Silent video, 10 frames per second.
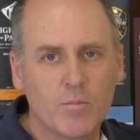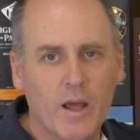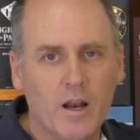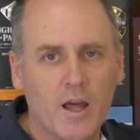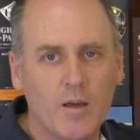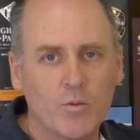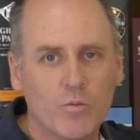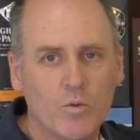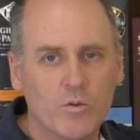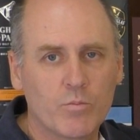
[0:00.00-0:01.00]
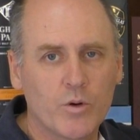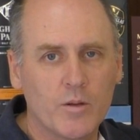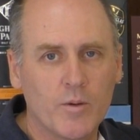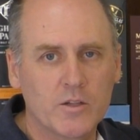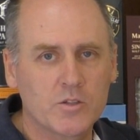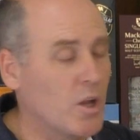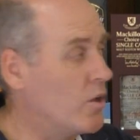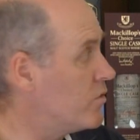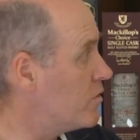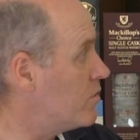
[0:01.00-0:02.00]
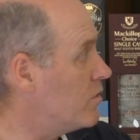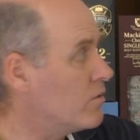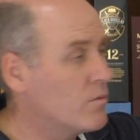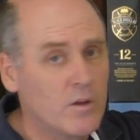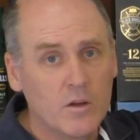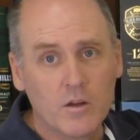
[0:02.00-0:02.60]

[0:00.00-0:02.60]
Black Label was pretty much closer to